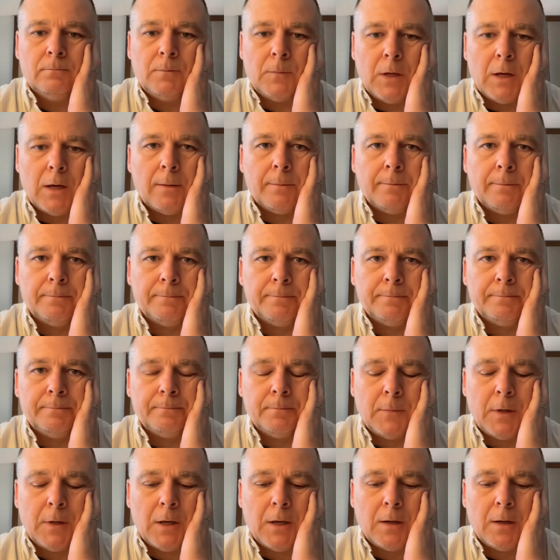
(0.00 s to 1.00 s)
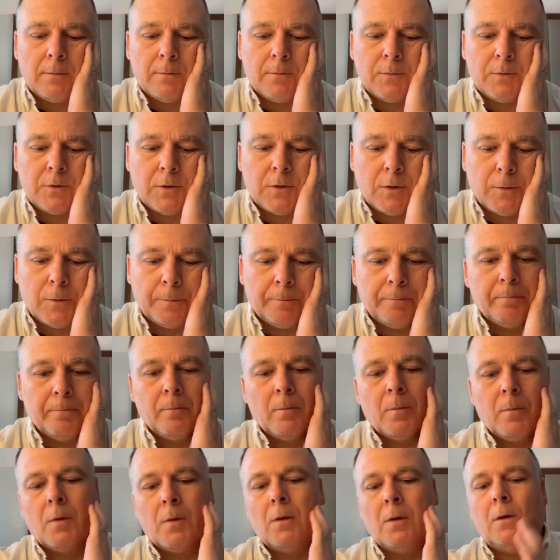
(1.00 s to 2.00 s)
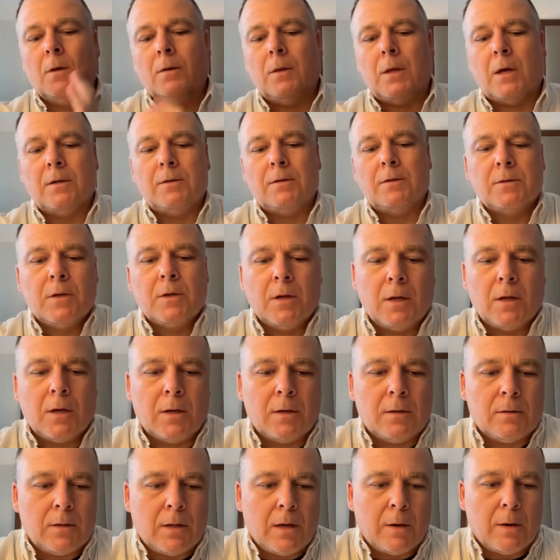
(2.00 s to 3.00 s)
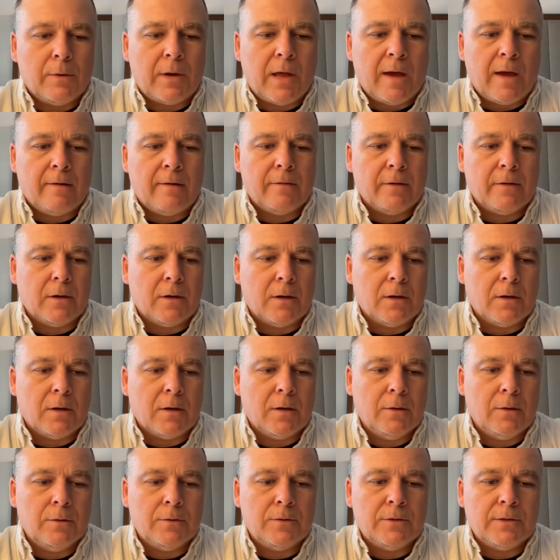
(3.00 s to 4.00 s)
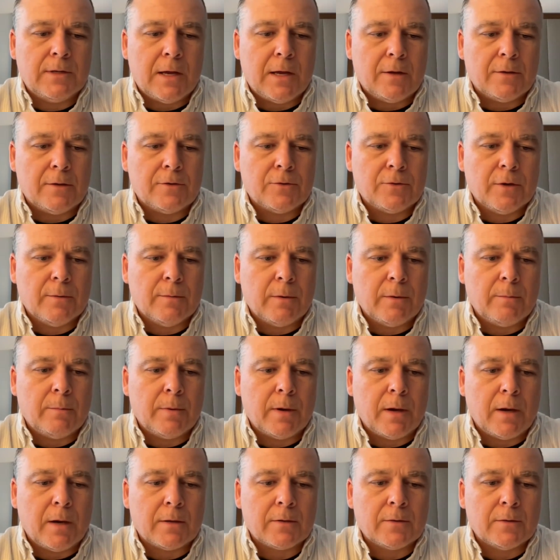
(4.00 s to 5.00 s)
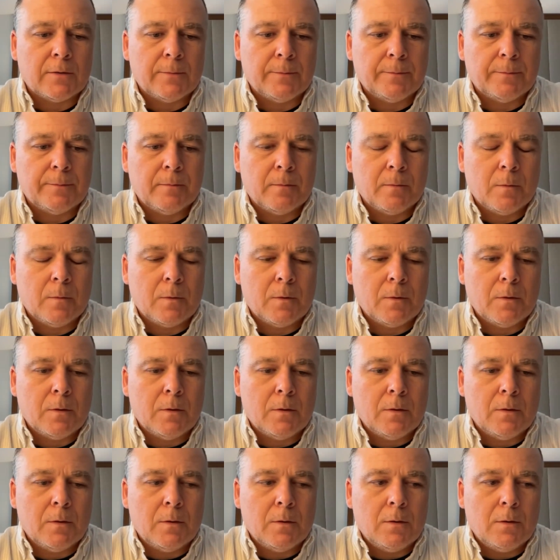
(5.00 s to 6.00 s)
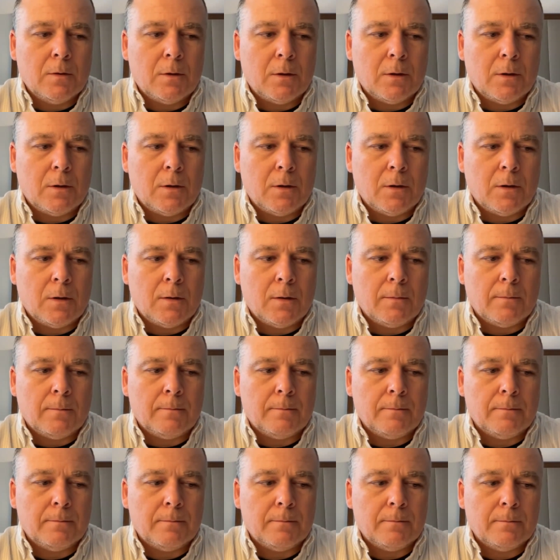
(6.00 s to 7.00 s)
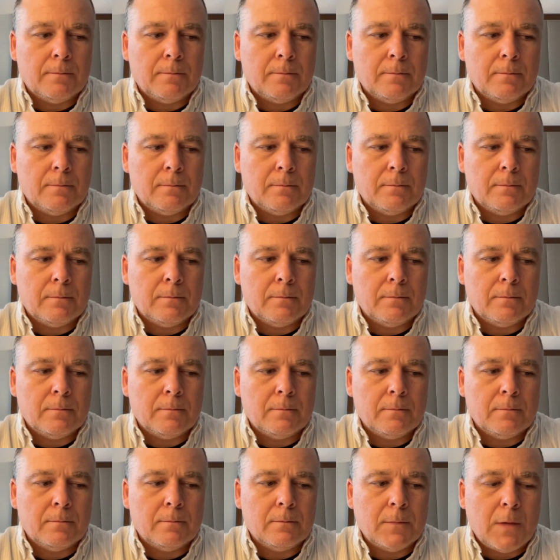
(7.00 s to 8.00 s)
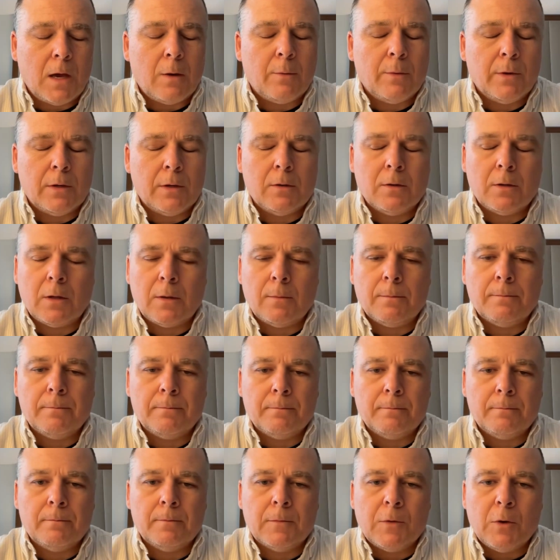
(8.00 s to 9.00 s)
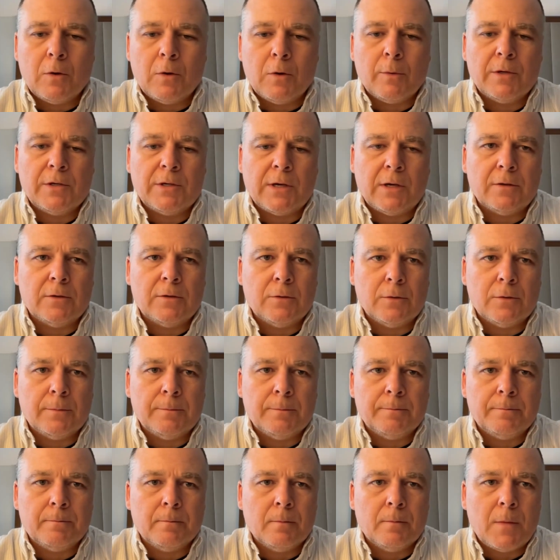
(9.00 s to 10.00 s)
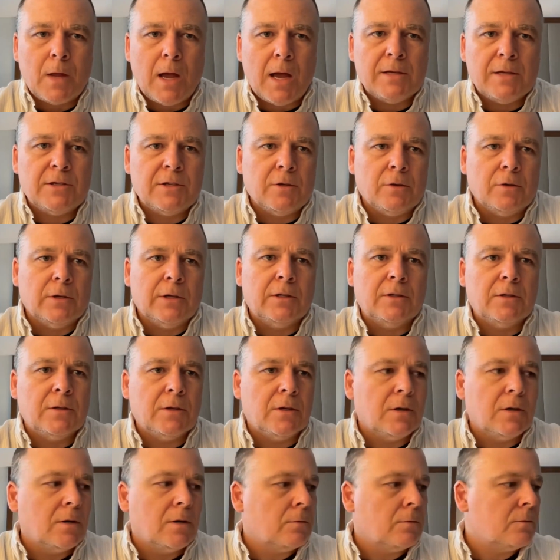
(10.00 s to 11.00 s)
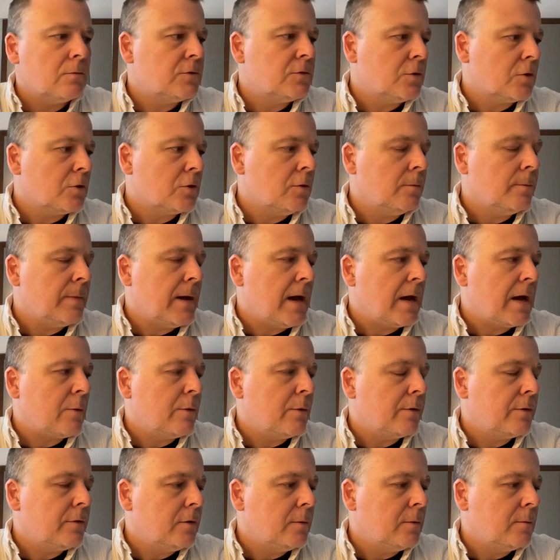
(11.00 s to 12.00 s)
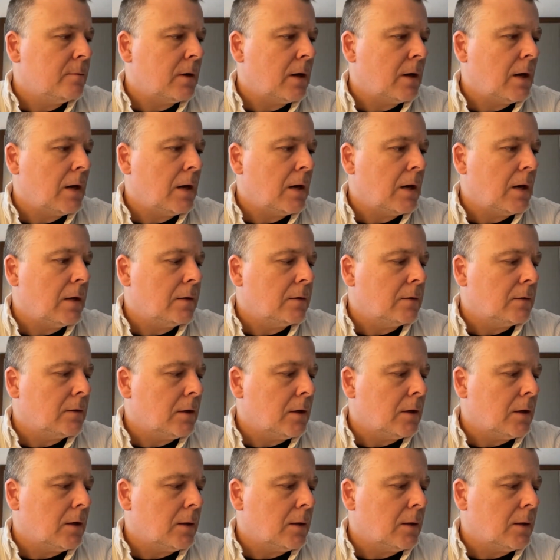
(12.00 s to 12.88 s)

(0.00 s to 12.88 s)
Yeah. Yeah. So that would have a huge downstream impact. Yeah, we could do that. You want to reach out to him? I still need to circle back with him and